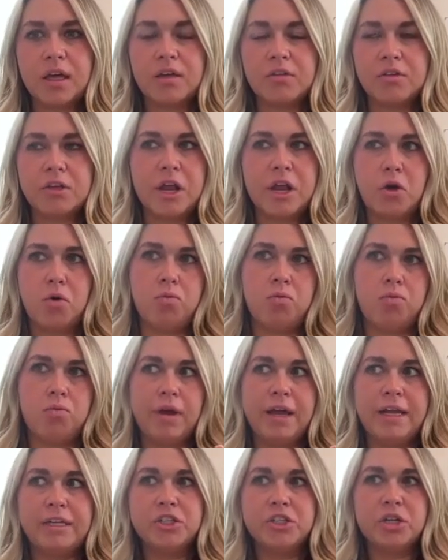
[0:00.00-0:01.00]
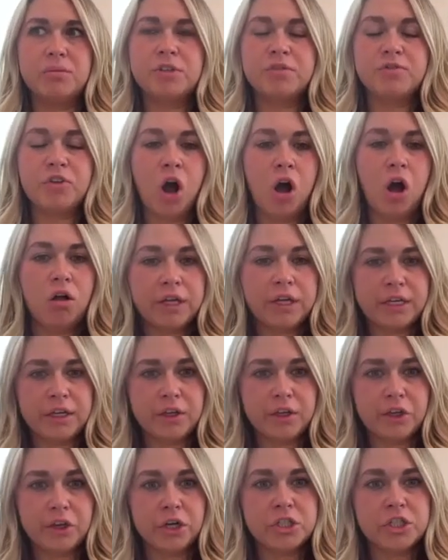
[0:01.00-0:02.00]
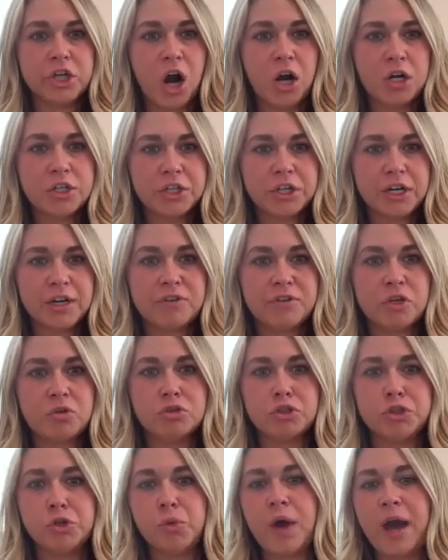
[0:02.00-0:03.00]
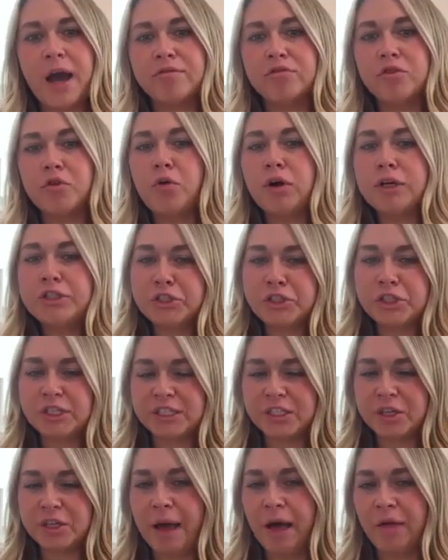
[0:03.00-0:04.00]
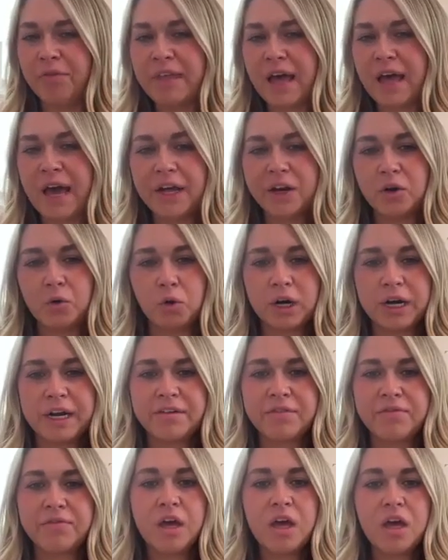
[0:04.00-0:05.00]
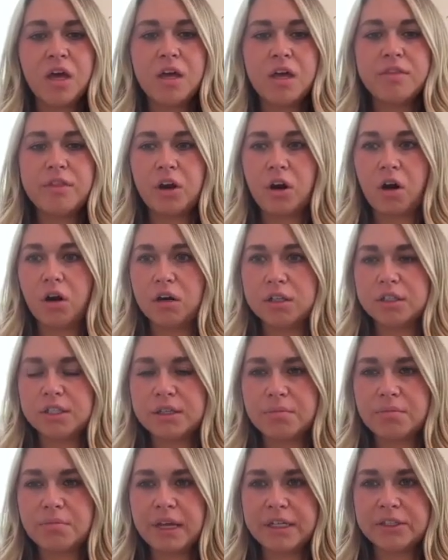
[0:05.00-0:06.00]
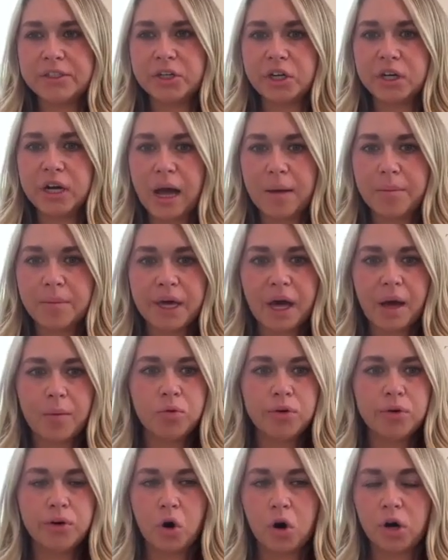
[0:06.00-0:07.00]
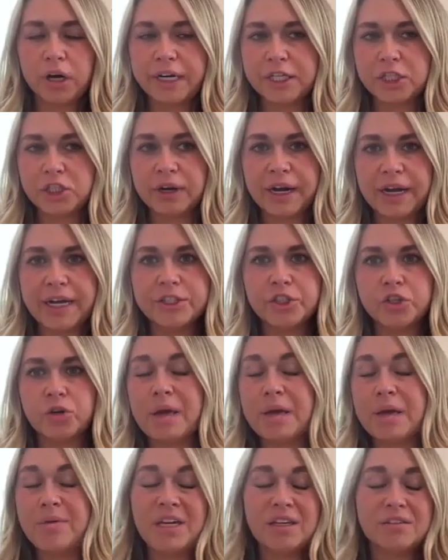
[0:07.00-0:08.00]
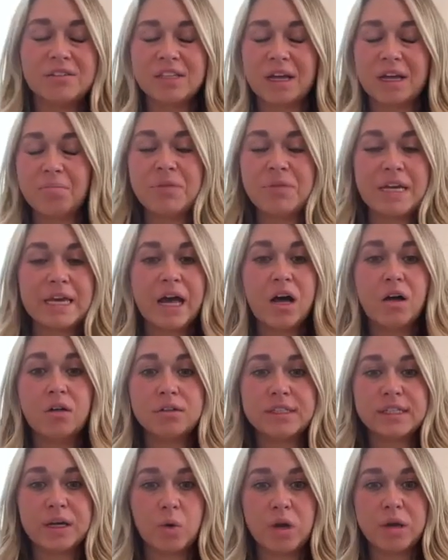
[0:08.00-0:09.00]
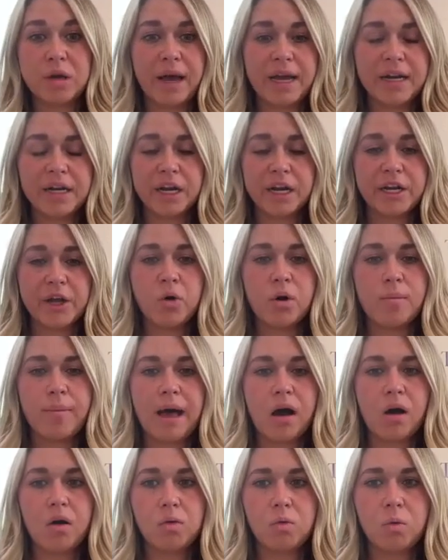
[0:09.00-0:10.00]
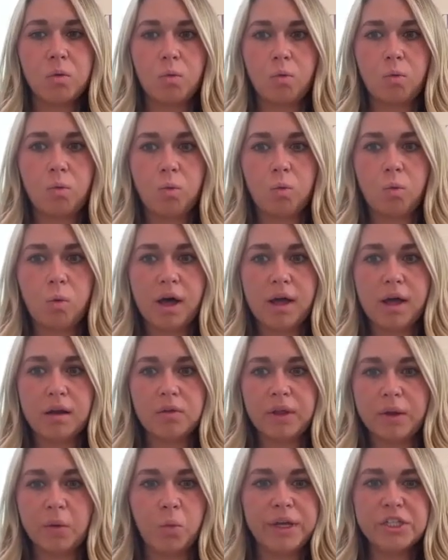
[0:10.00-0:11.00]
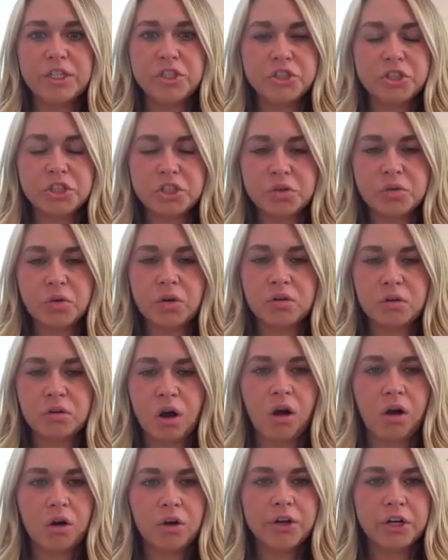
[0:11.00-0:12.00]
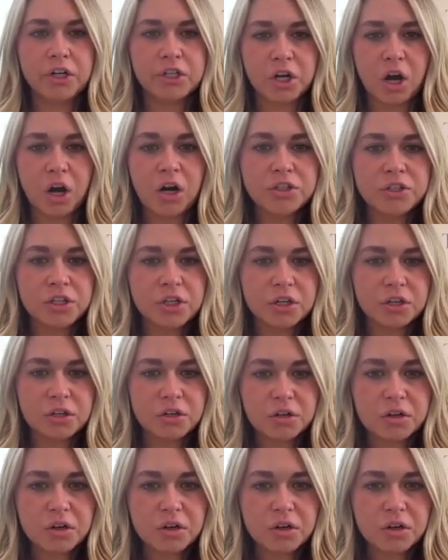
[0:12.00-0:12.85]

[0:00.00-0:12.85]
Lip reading: in terms of calling your doctor if you do have questions about that, or if there are some things that are coming up regarding drains, or maybe something else that we might not know about. When should you call your doctor?